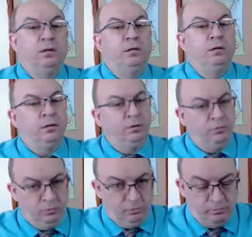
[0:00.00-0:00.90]

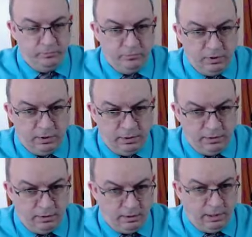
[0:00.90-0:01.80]
Hello,
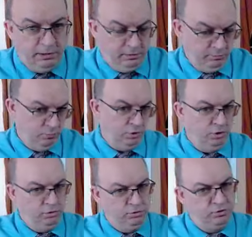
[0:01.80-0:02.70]
I am
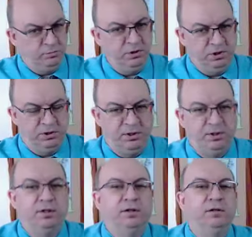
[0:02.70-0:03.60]
John
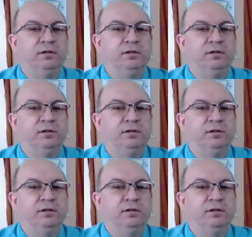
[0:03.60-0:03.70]
Smith,